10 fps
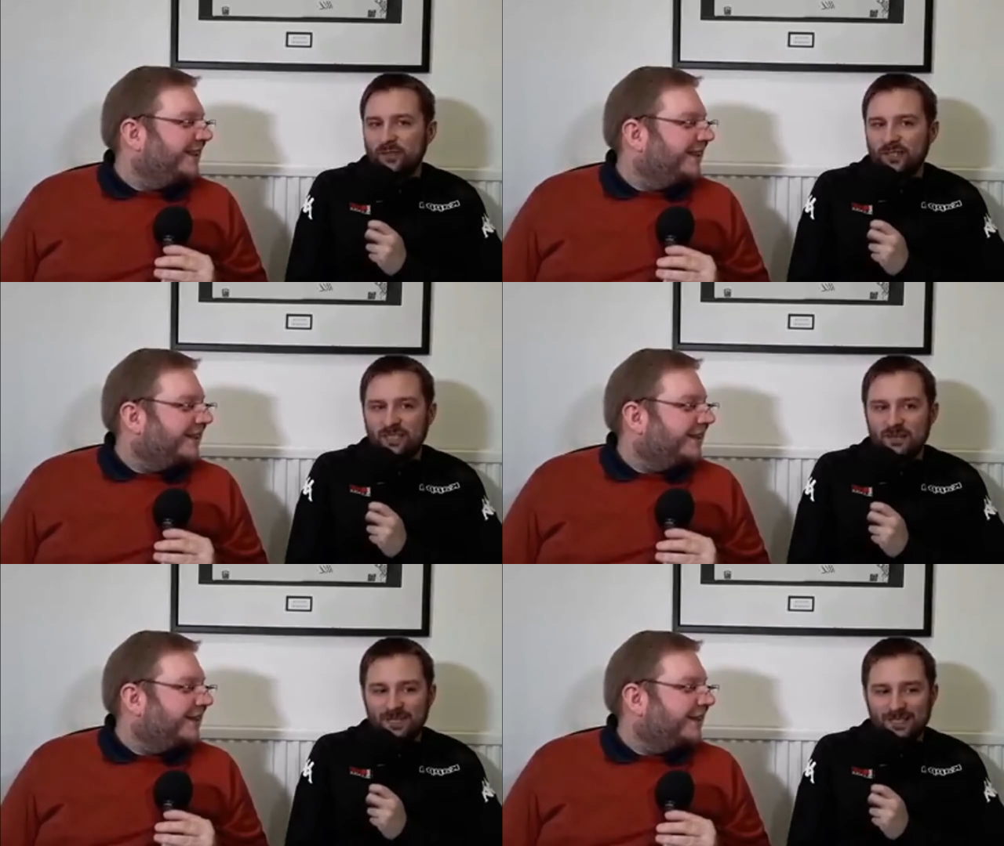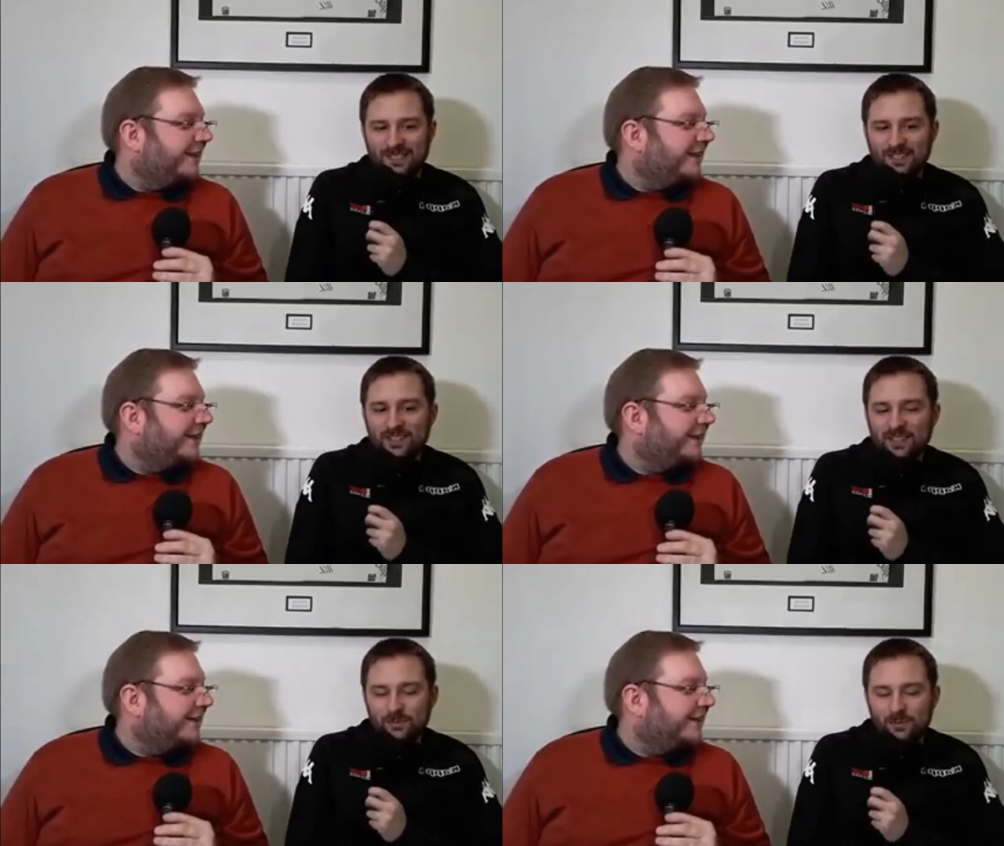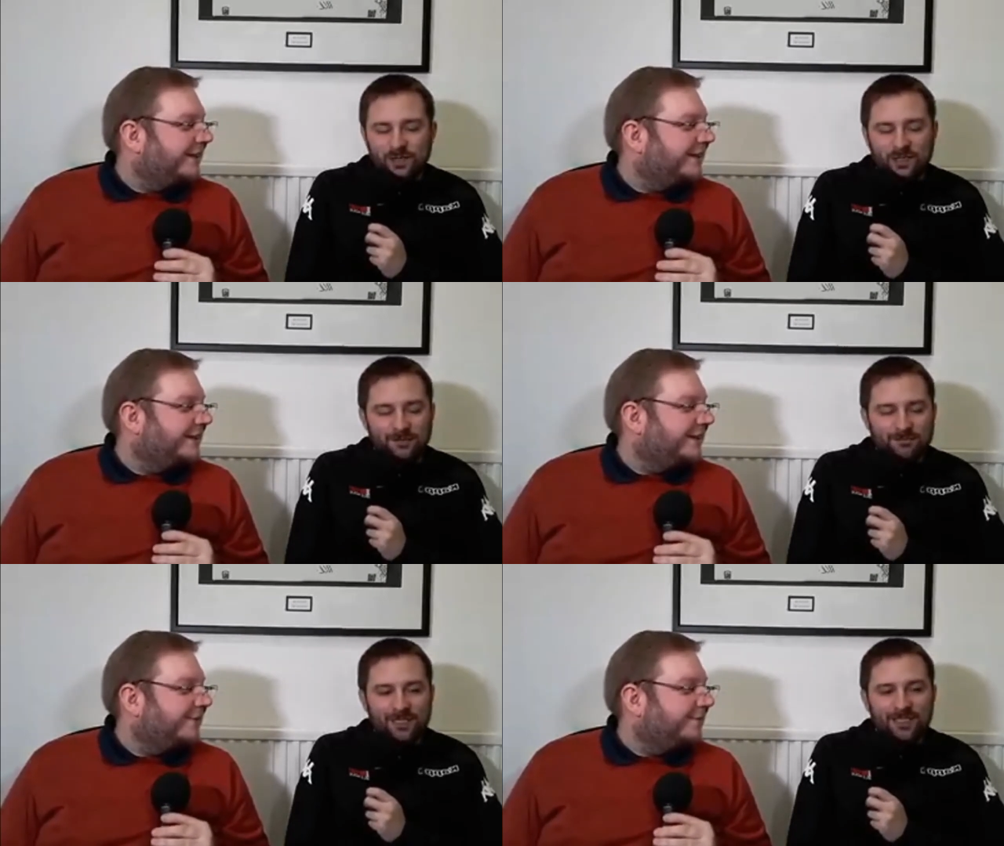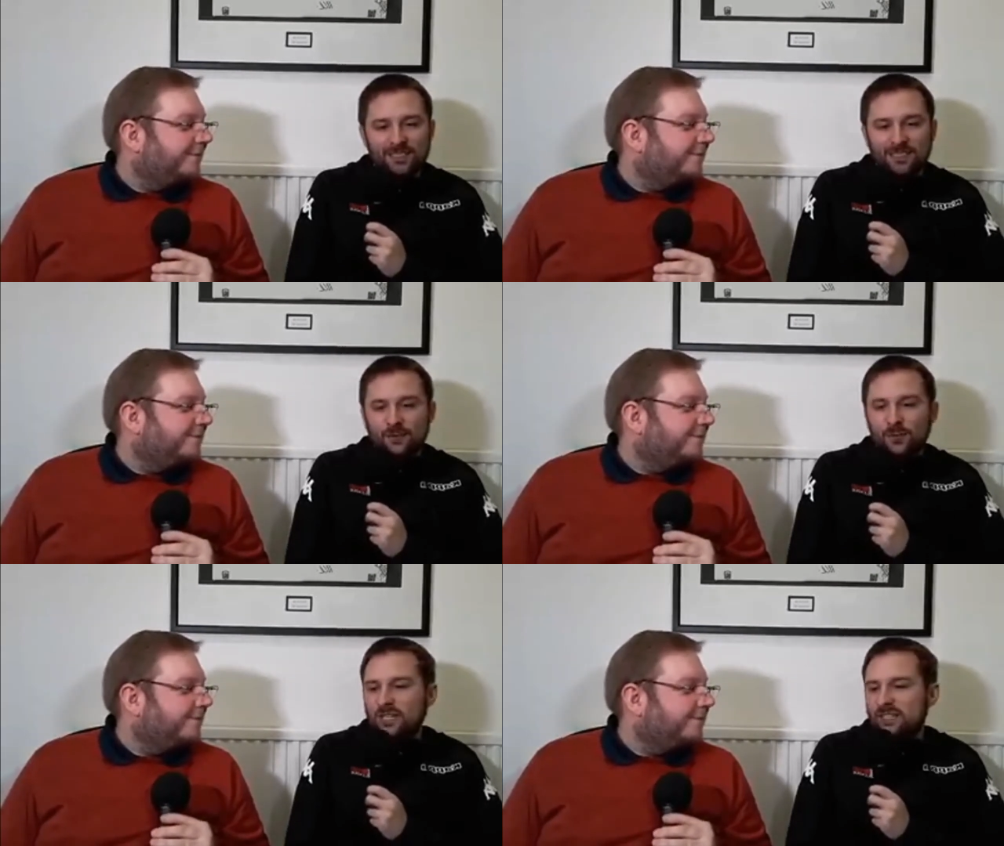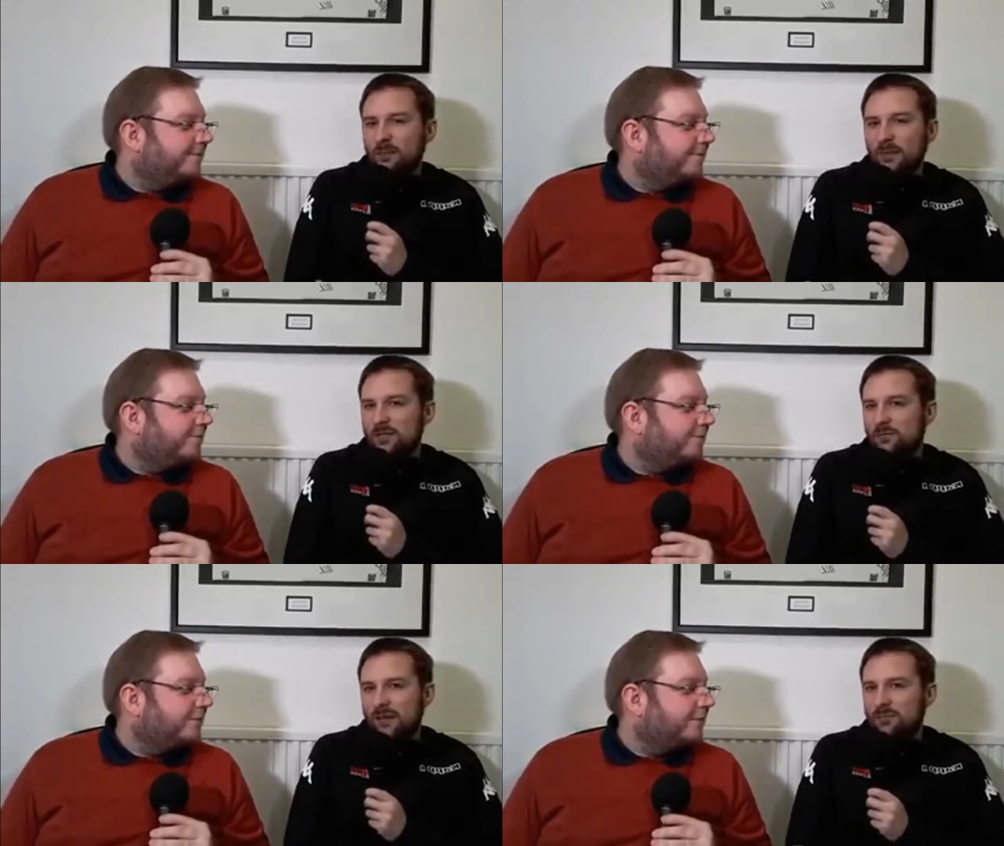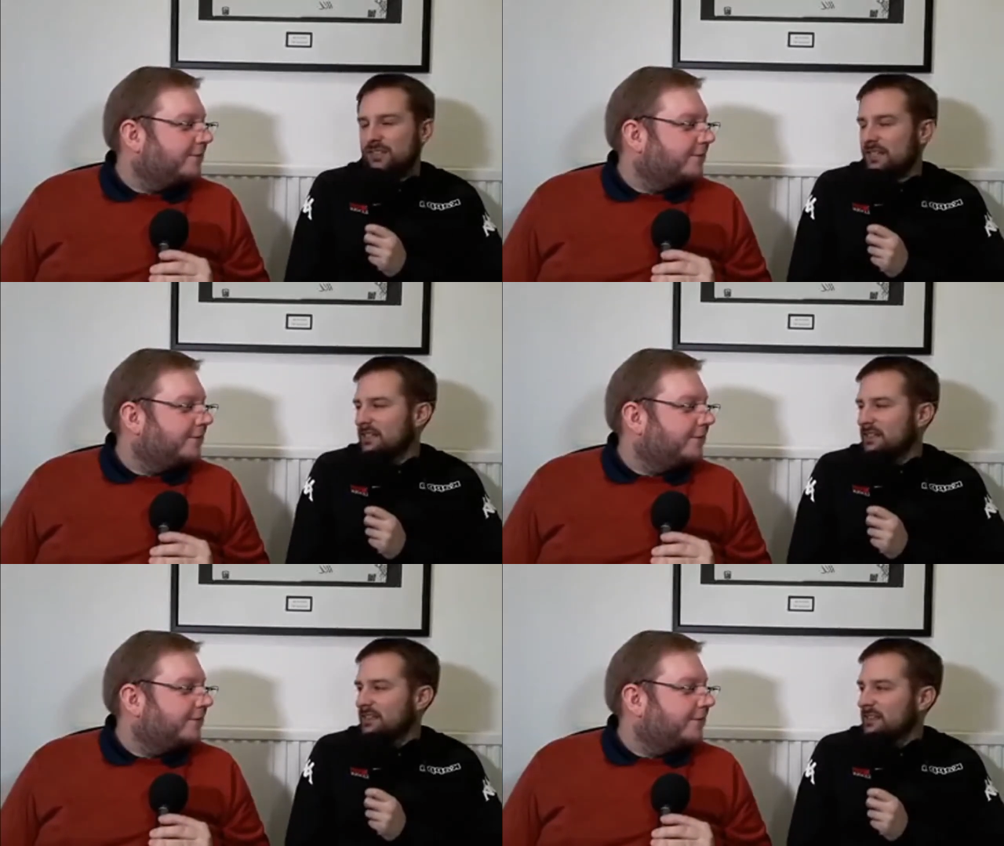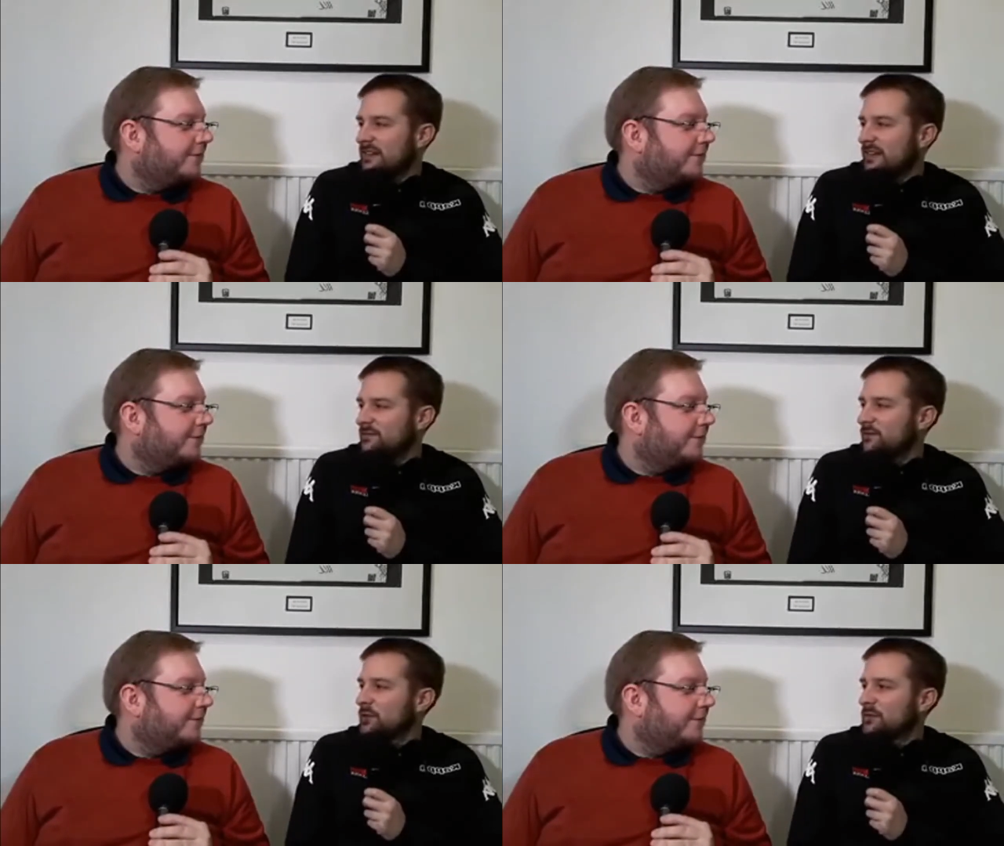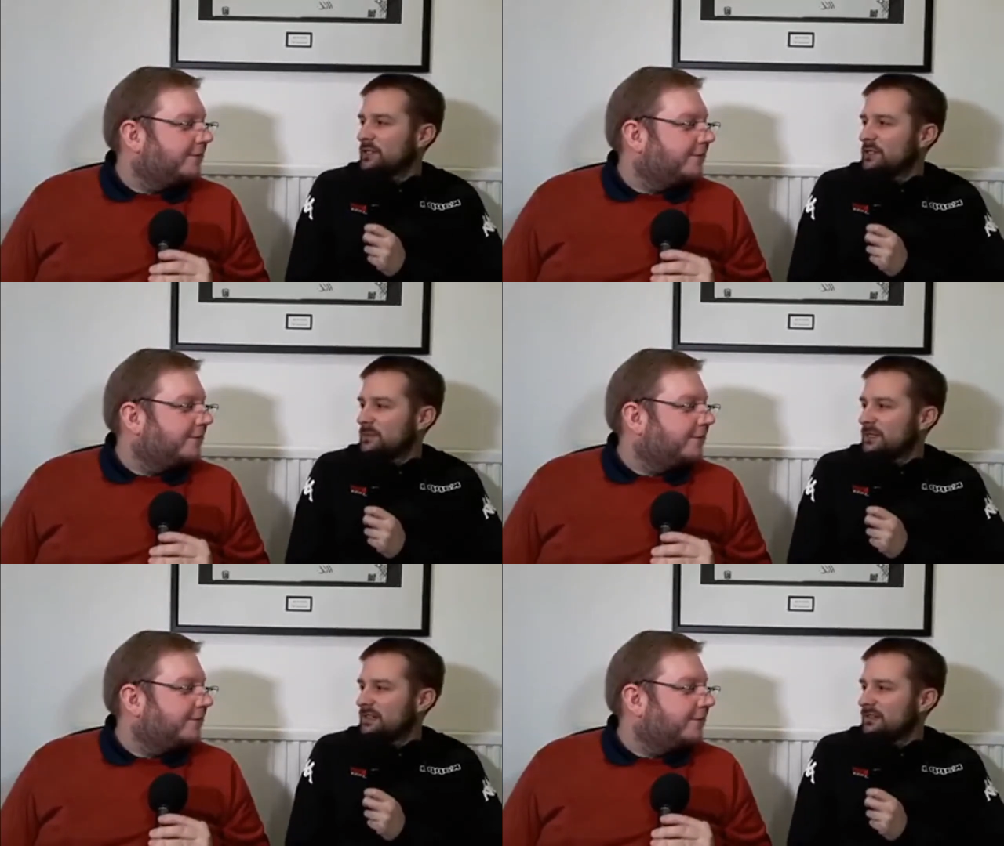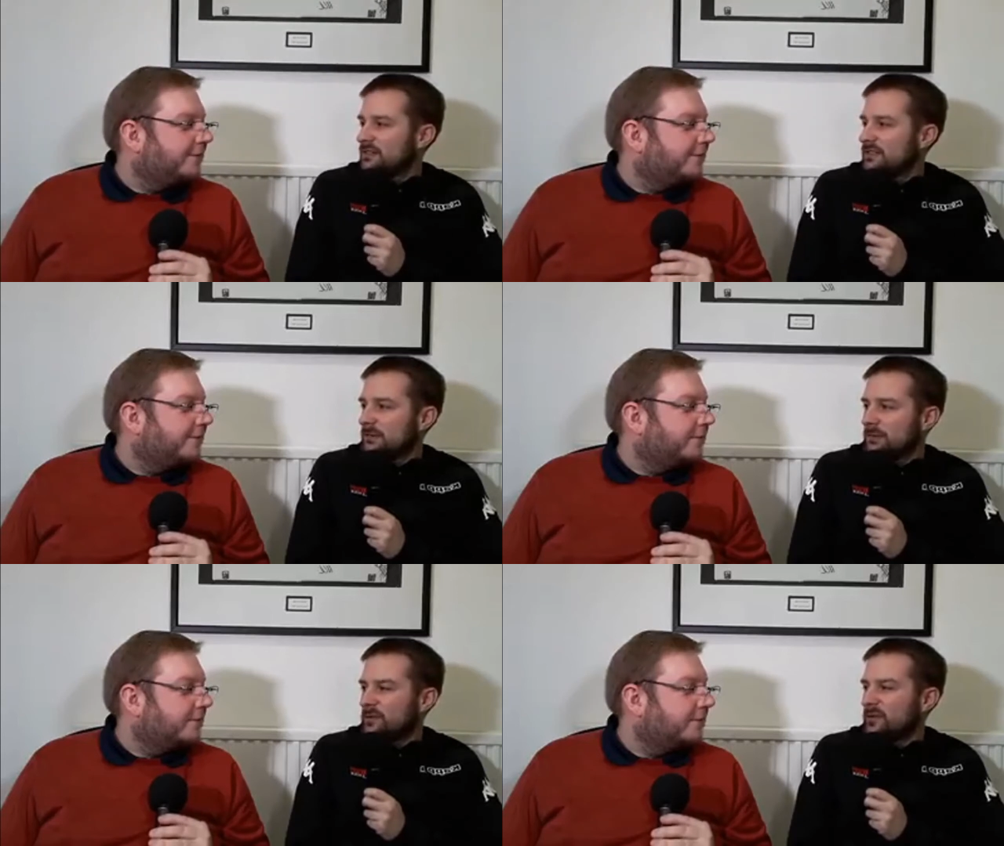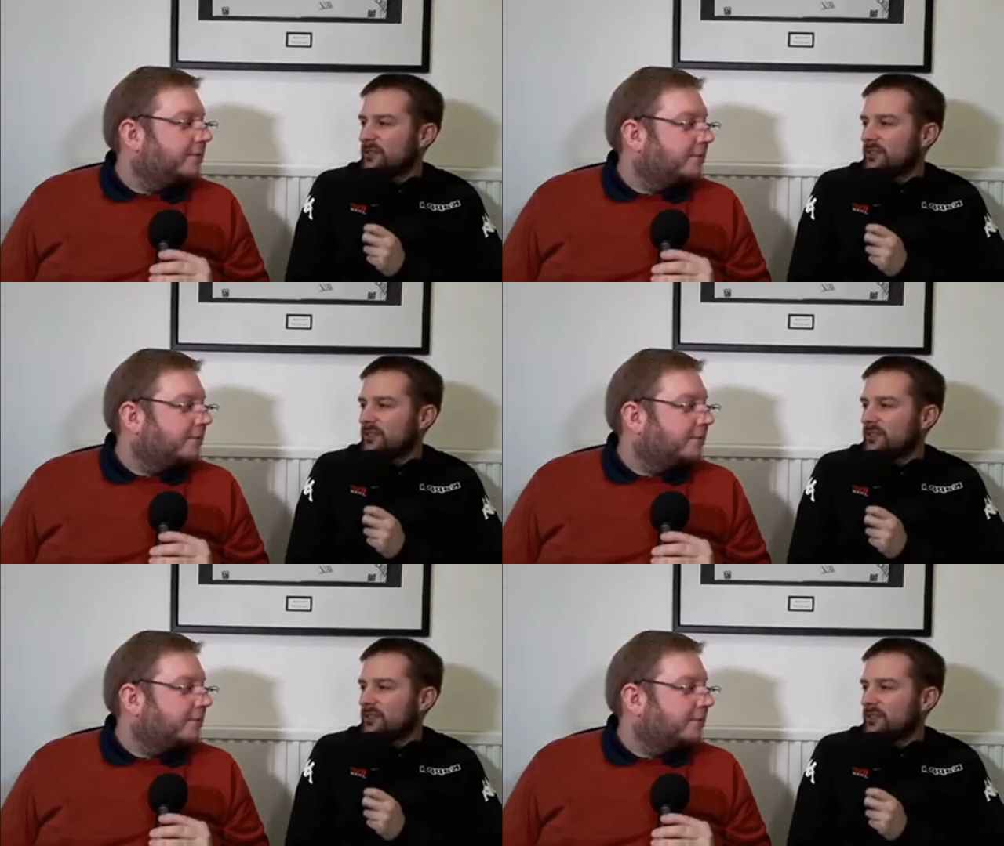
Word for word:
Speaker 1: another client of mine yesterday, but. Um, but yeah, so the players were abseiling, they did a Land Rover experience, they were doing